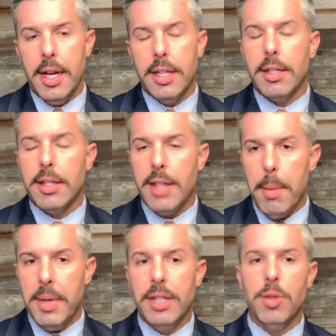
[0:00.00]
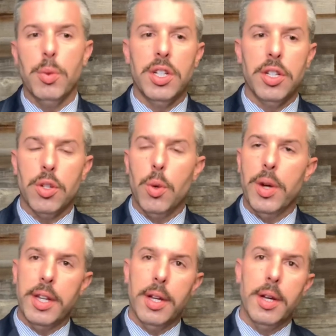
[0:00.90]
summons, which is going
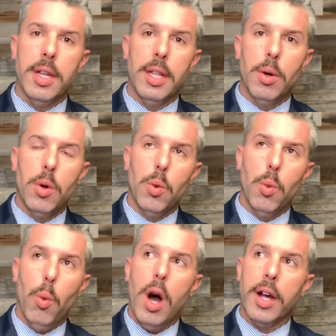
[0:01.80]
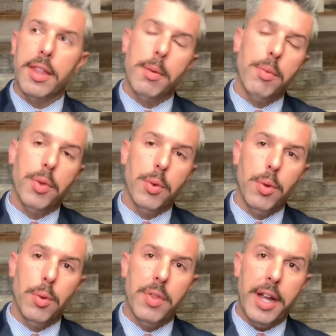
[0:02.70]
to walk them
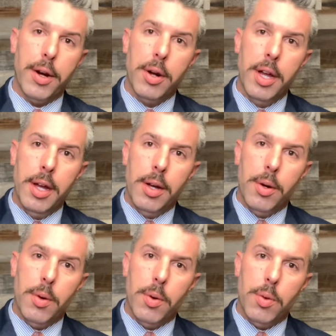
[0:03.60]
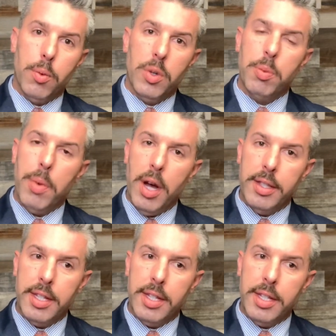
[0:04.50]
through their response